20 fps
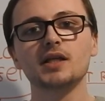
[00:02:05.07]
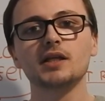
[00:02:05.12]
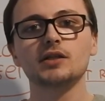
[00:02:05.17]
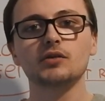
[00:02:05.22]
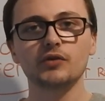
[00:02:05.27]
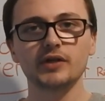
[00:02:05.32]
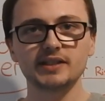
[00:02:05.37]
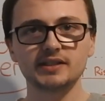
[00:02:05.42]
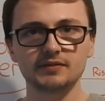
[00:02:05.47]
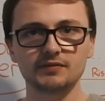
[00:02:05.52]
The
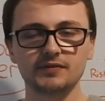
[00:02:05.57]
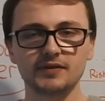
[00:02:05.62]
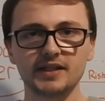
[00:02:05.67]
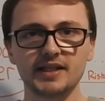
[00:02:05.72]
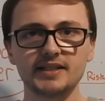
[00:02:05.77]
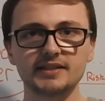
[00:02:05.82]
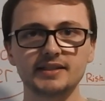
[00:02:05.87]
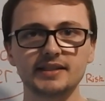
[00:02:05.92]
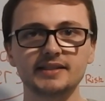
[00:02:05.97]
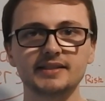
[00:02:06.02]
reason for
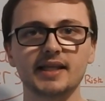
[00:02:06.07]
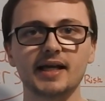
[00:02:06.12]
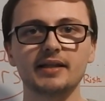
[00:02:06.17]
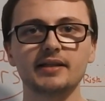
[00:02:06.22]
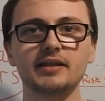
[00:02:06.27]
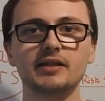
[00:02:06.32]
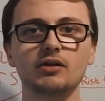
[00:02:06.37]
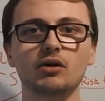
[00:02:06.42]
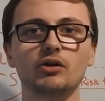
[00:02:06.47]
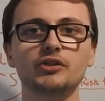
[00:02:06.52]
this is that
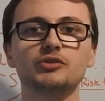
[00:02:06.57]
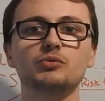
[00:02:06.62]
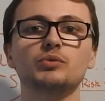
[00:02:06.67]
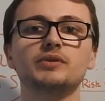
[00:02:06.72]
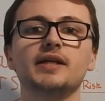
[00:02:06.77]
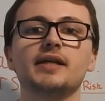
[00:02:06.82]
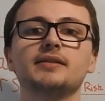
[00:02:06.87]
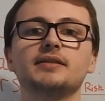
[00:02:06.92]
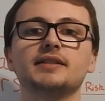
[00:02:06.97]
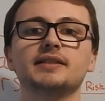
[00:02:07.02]
the odds will
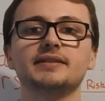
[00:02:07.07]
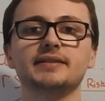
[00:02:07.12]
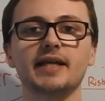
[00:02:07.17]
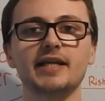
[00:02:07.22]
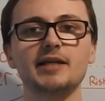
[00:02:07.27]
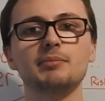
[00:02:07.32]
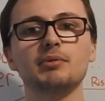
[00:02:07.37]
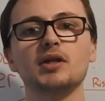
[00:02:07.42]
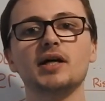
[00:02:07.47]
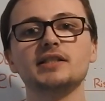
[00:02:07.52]
tend to
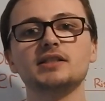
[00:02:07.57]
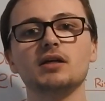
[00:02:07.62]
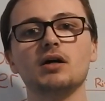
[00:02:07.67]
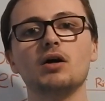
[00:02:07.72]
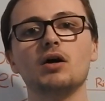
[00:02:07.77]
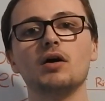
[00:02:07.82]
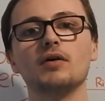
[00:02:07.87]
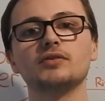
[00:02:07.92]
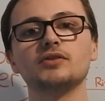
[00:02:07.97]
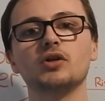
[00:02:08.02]
stabilise at
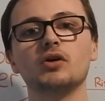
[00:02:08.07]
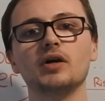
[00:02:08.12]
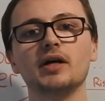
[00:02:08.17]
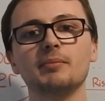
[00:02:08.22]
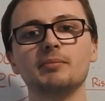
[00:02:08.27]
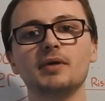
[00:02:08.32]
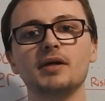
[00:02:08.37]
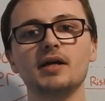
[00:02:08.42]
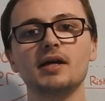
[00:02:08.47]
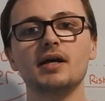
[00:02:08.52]
half-time,